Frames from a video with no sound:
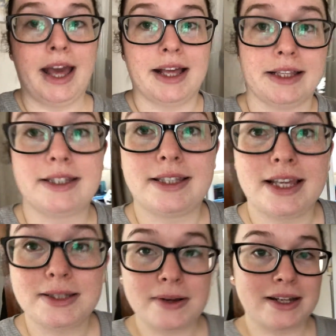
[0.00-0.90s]
it's
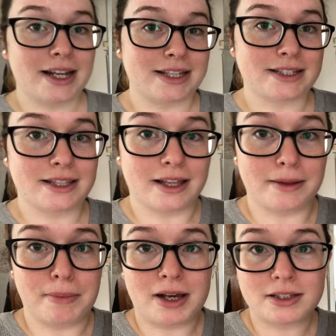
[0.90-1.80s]
this one. It's
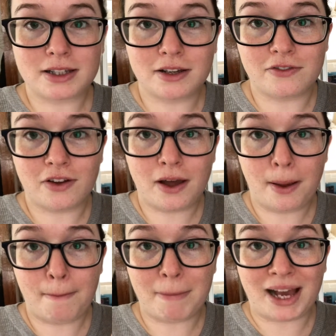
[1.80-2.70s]
the Mask of
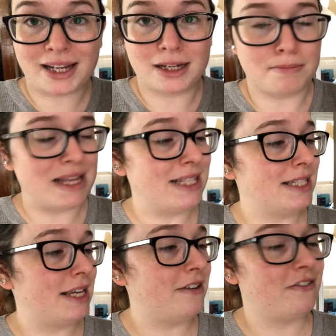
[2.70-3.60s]
Magna
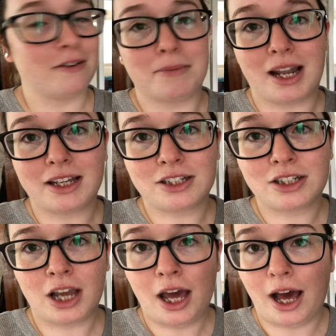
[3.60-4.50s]
Minty from
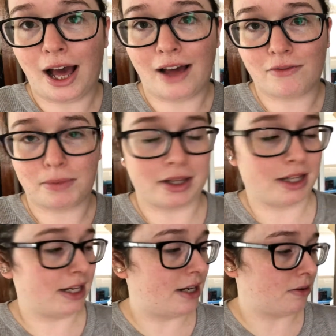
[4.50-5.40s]
Lush. I haven't put
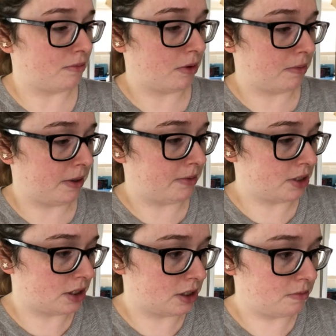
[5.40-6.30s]
the lid on properly,
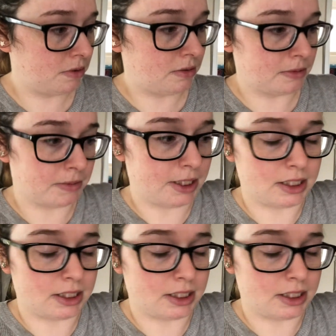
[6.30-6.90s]
which I should probably